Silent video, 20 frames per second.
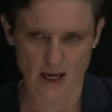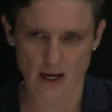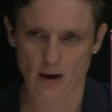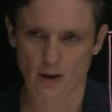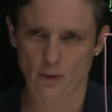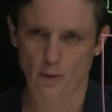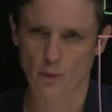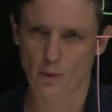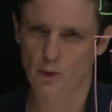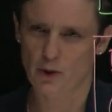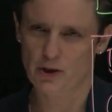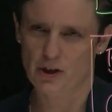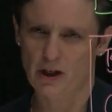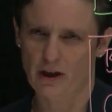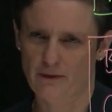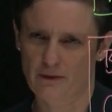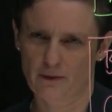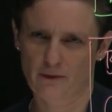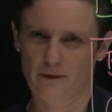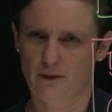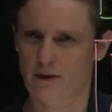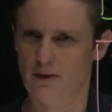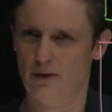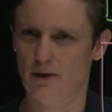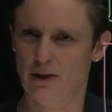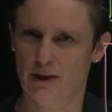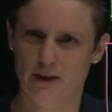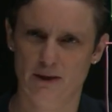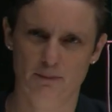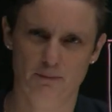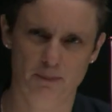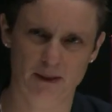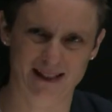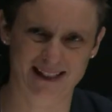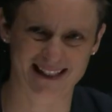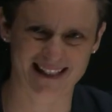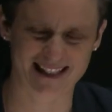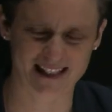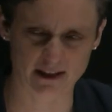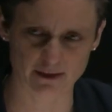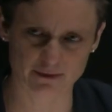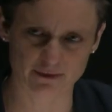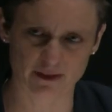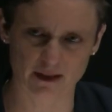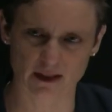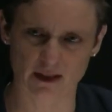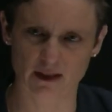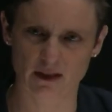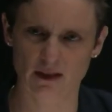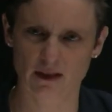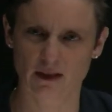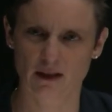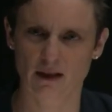which have a very specific